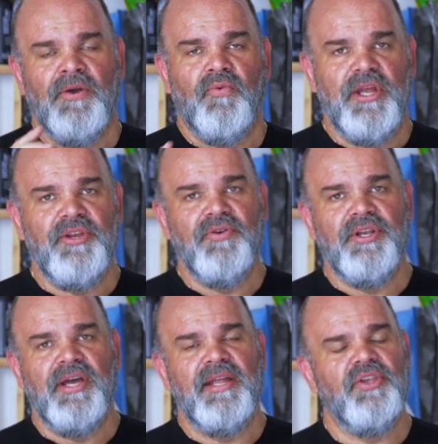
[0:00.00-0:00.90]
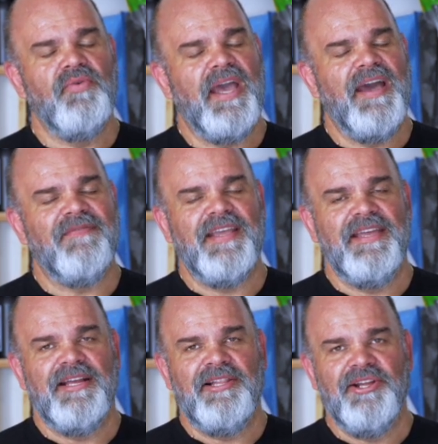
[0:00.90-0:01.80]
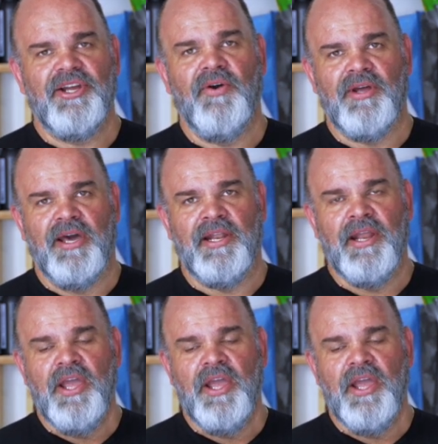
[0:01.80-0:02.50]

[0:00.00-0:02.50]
When you're done, you have to hit a clear coat on it.